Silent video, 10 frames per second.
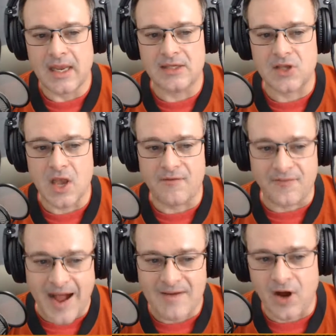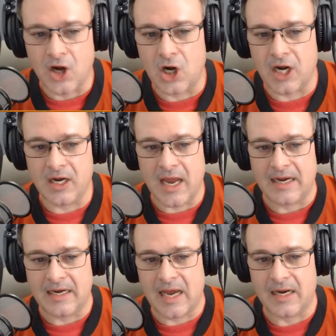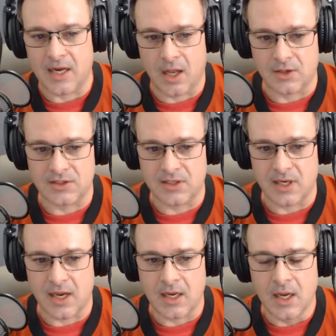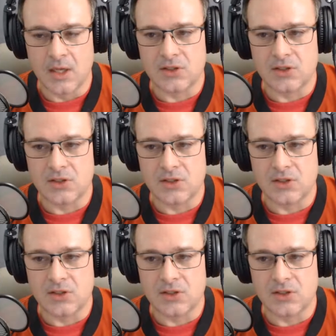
is $599 today.